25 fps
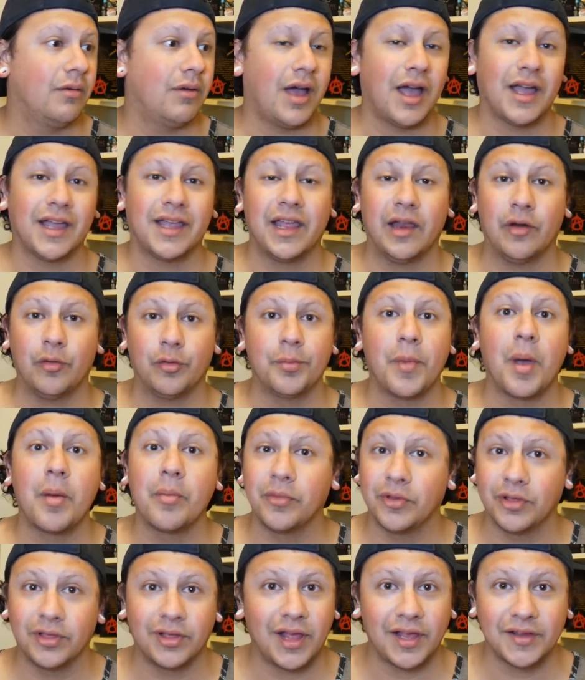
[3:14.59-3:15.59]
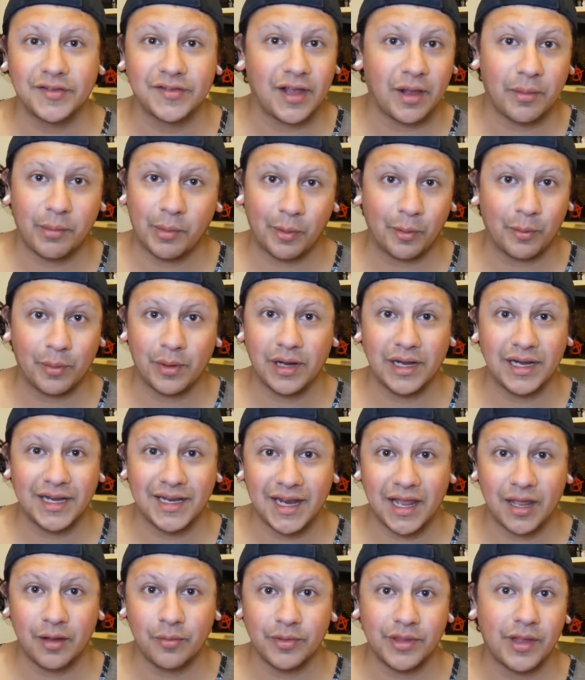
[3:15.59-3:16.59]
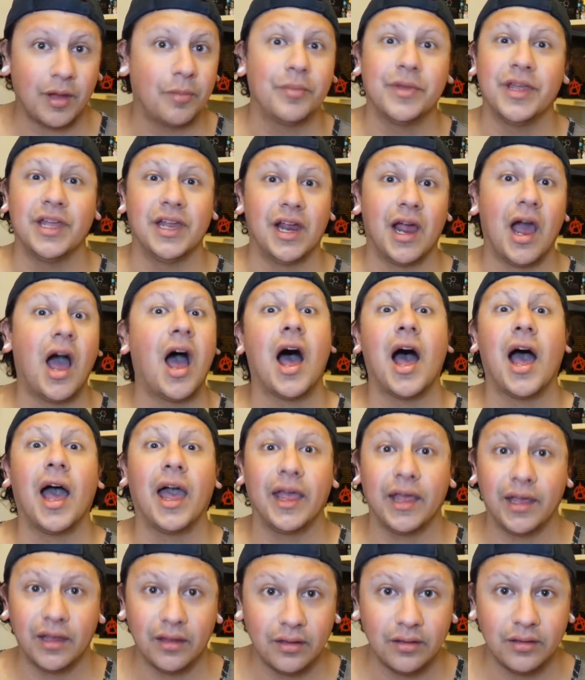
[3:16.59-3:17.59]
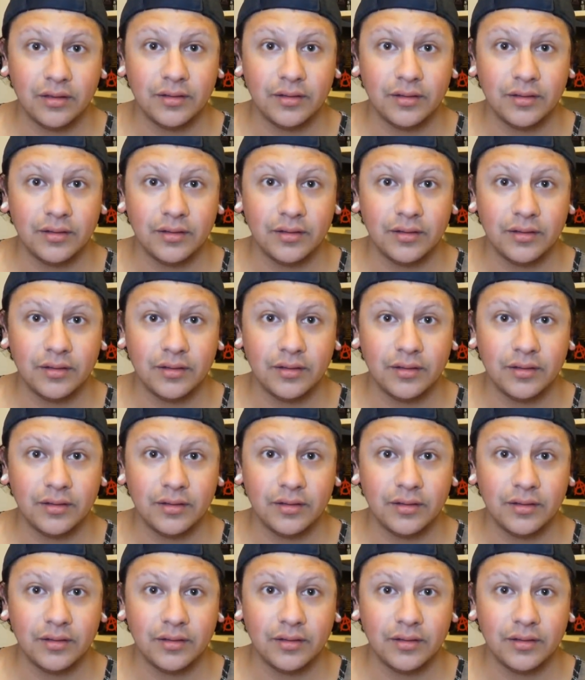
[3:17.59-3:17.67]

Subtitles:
I can't remember the last time I went a day without being high.